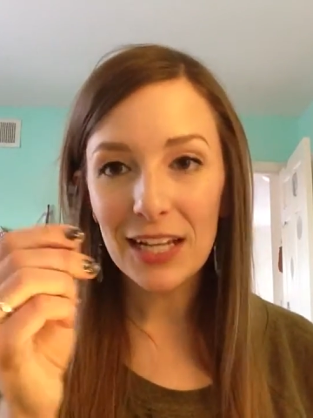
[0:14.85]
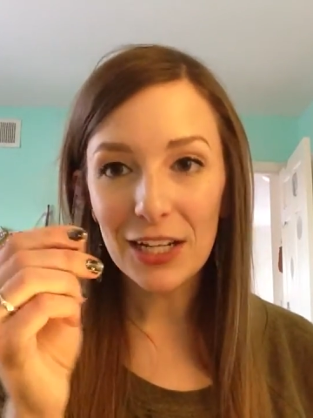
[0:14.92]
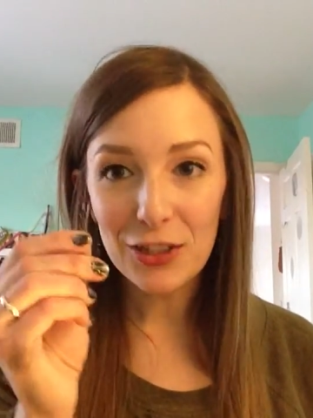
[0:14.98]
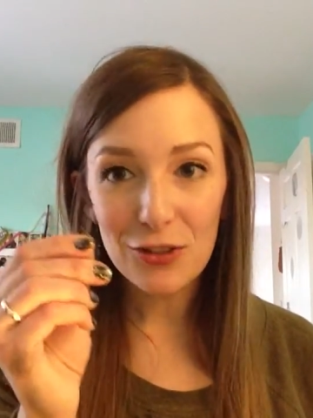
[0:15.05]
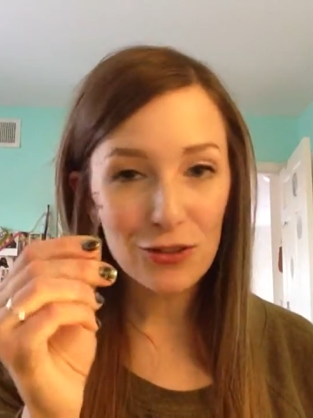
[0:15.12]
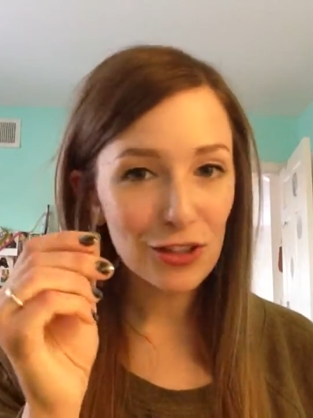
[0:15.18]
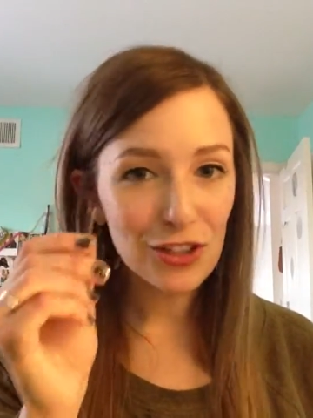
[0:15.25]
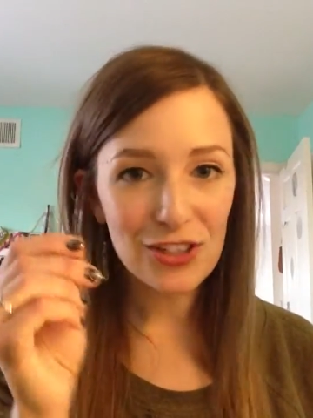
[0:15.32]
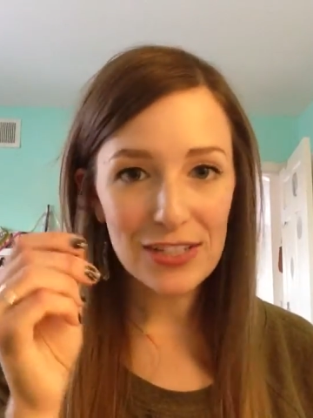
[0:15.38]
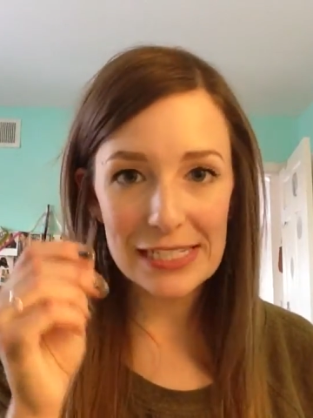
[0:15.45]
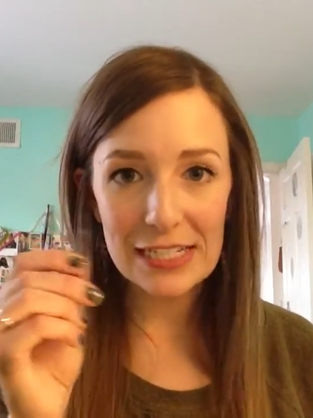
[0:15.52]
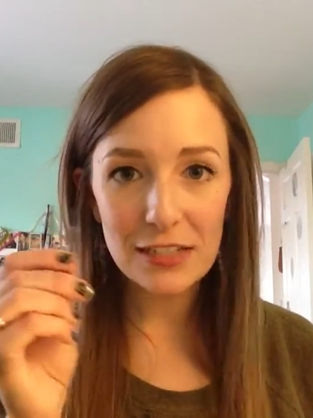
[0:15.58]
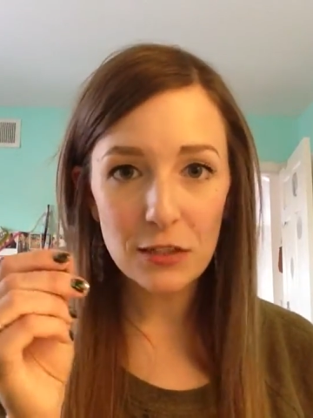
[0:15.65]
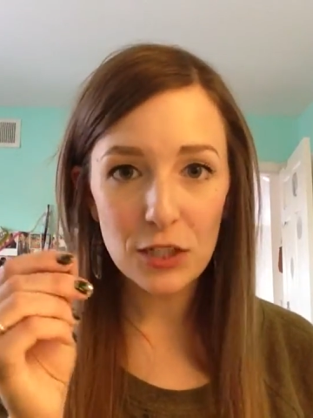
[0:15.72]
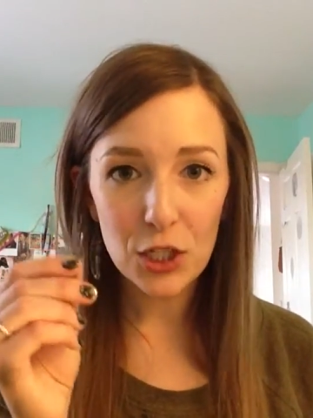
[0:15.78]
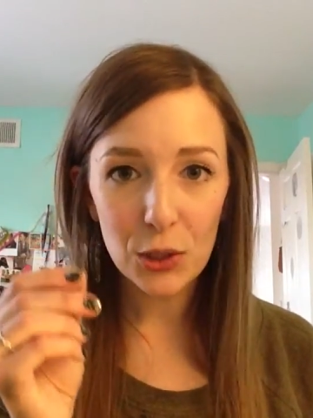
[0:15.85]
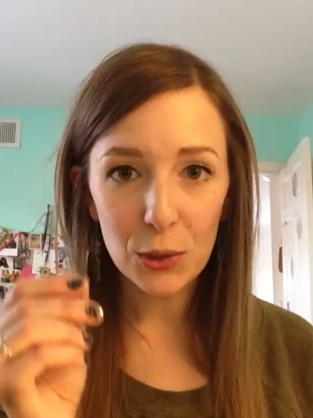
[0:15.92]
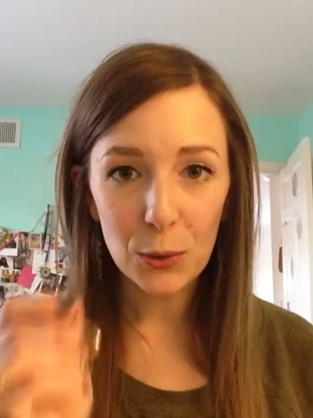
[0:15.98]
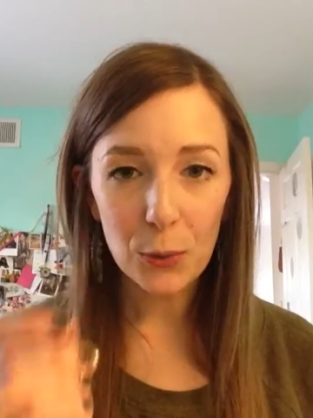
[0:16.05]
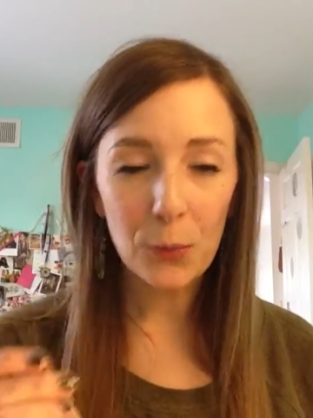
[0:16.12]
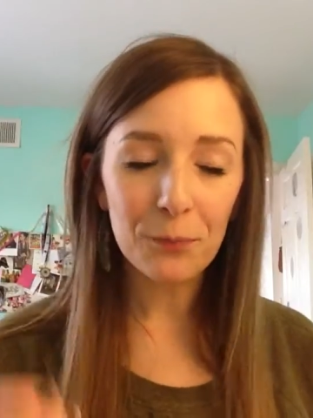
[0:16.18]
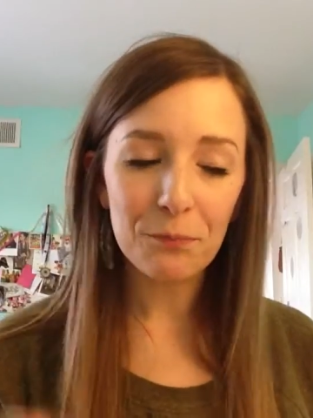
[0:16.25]
I usually just need
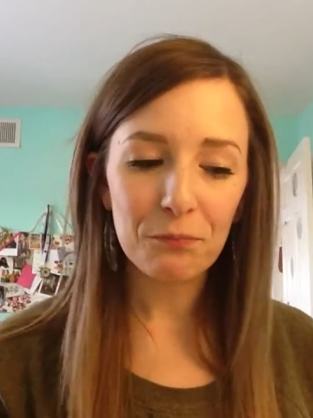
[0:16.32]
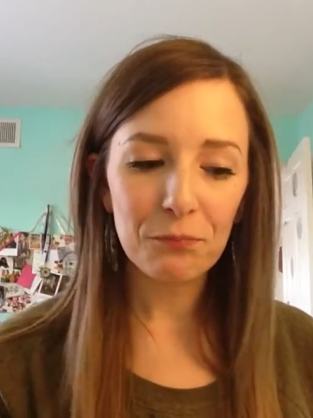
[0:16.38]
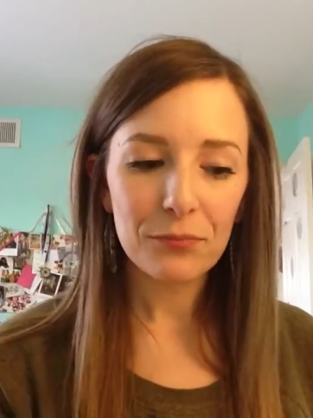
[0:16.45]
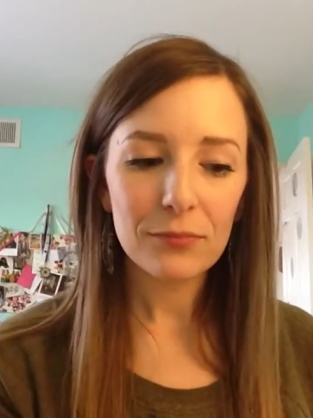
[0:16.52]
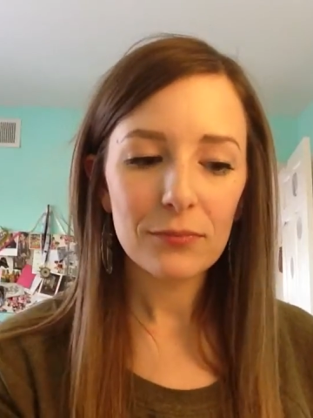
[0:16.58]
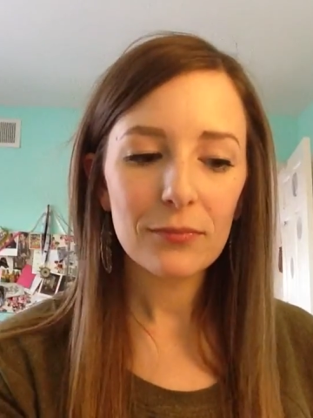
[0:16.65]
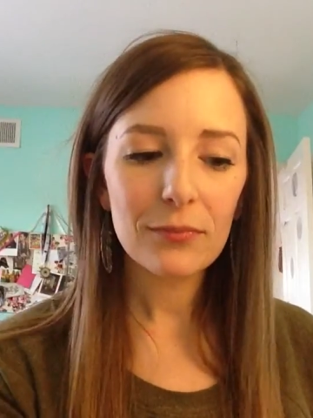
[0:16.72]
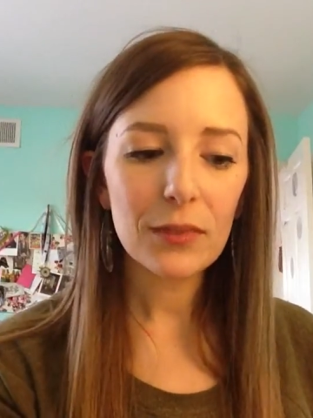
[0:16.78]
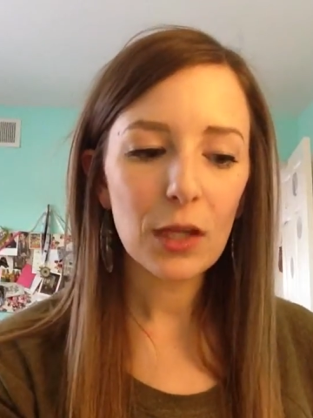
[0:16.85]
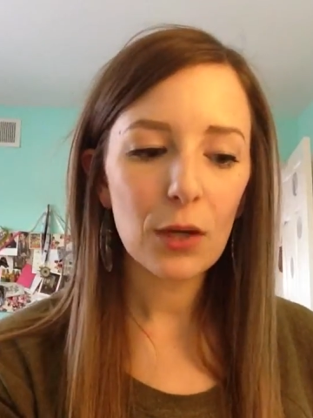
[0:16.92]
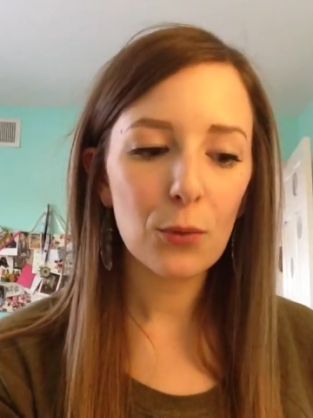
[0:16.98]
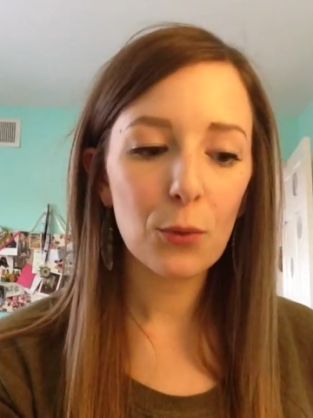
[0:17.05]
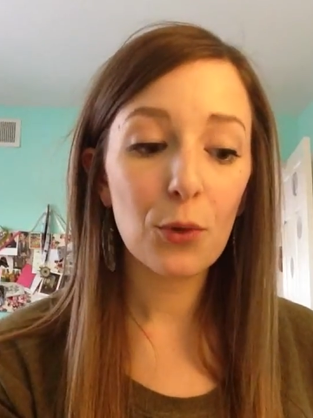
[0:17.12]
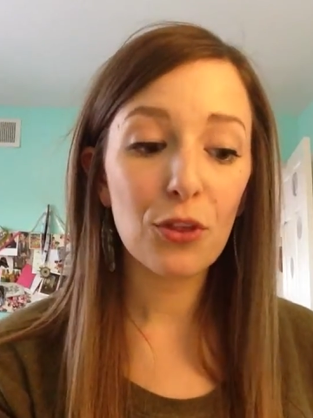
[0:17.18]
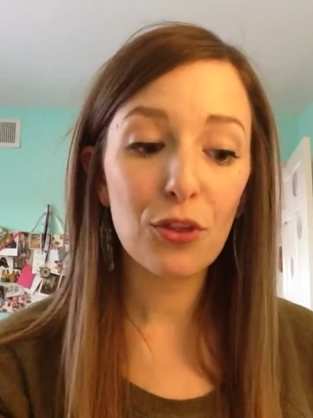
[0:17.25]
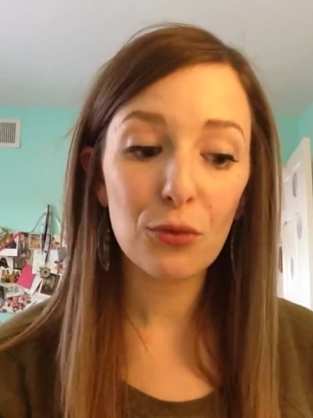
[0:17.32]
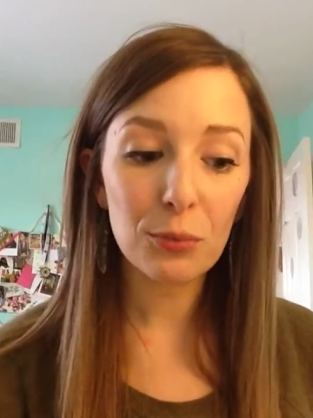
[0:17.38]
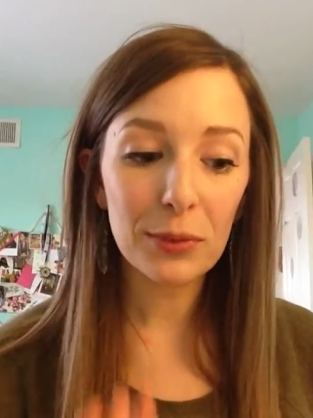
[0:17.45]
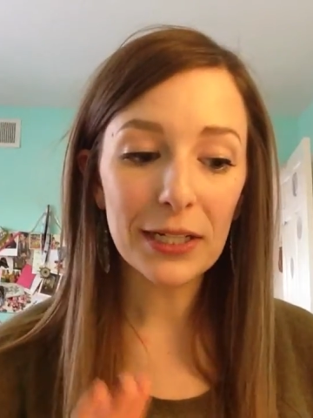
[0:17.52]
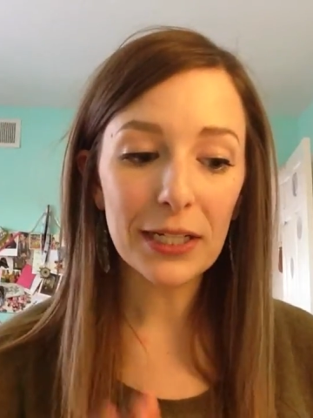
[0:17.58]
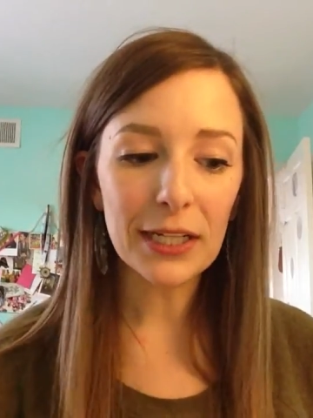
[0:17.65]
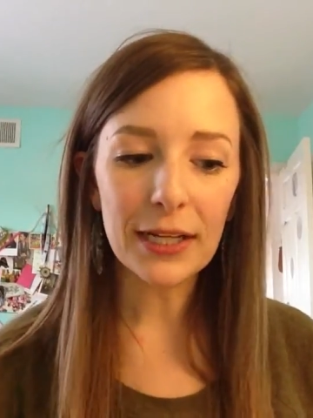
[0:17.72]
2 or
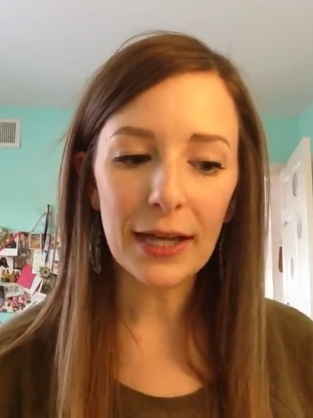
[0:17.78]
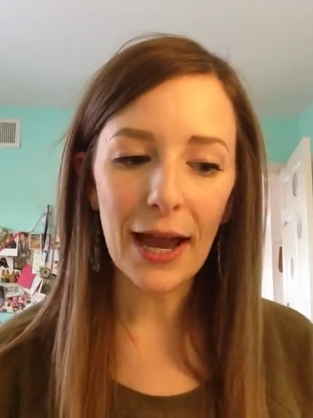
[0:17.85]
3